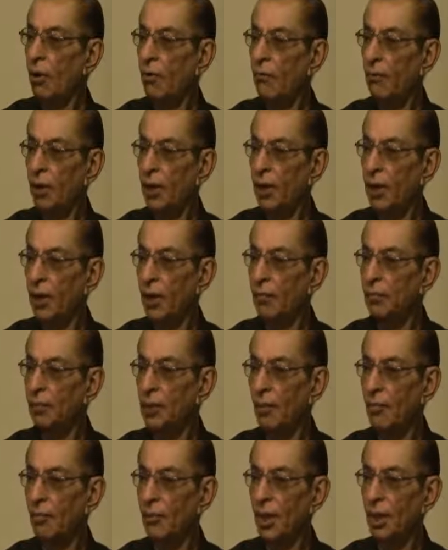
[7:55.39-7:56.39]
offering him
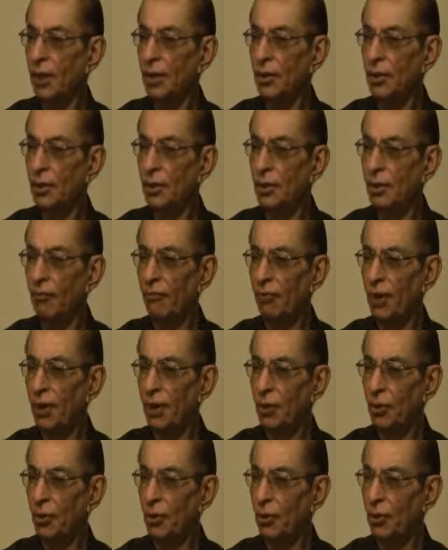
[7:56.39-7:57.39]
something
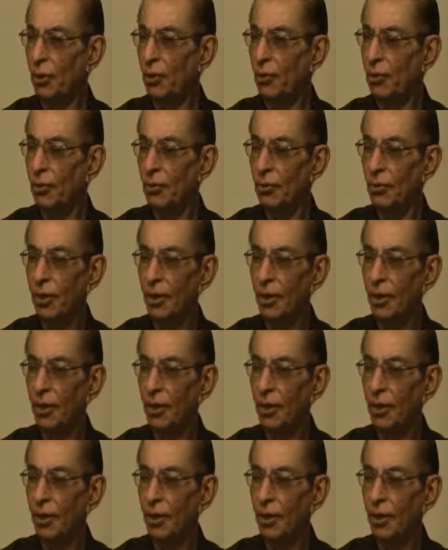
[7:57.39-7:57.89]
different, you know.